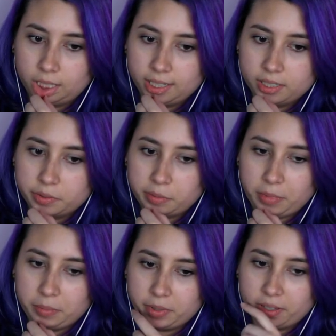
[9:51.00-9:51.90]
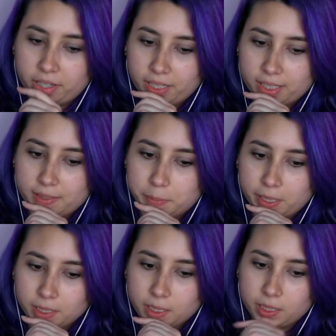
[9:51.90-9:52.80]
Let's remember that he's a
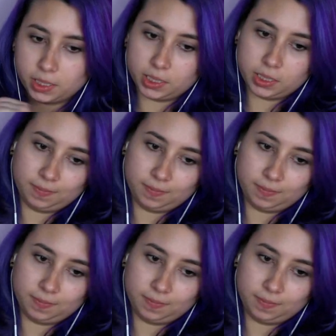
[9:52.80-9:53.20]
monster,